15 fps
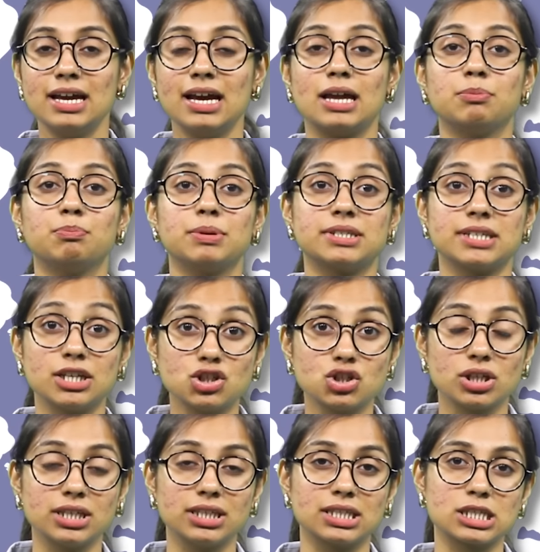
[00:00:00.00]
and
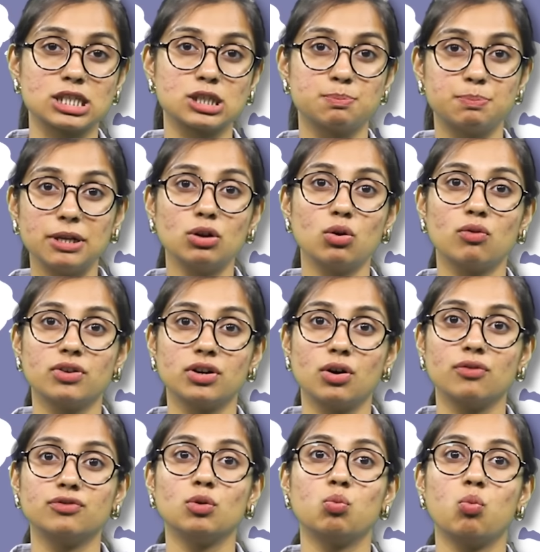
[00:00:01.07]
potentially the spillover
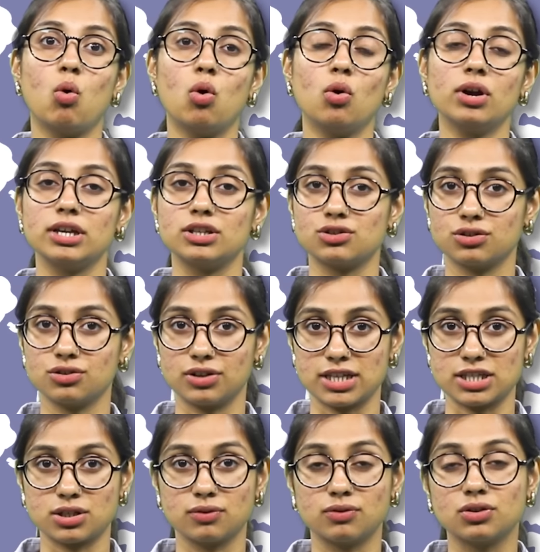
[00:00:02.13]
of the war into the
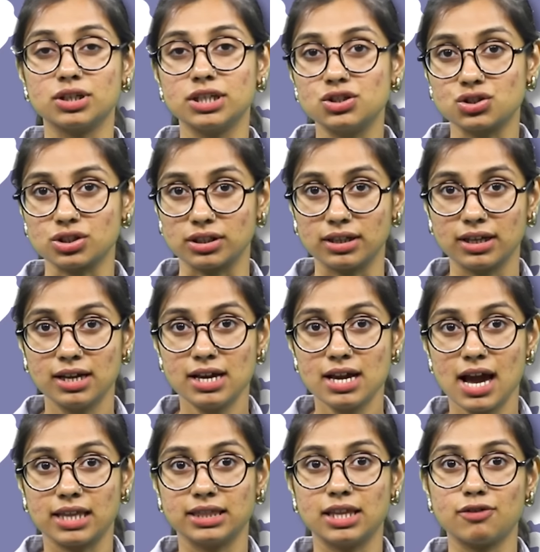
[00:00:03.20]
rest of the region.
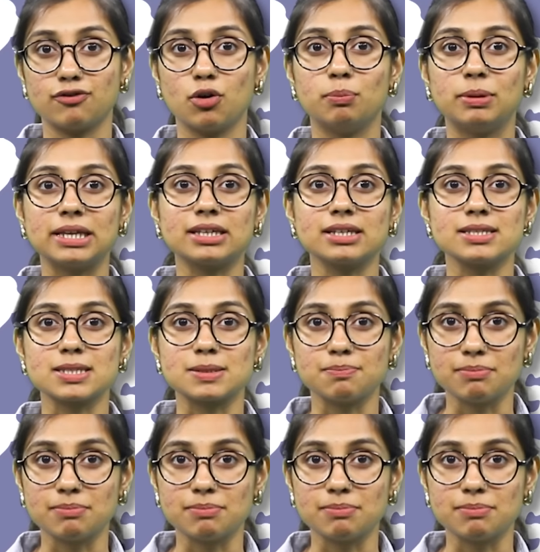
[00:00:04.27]
And therefore, Blinken's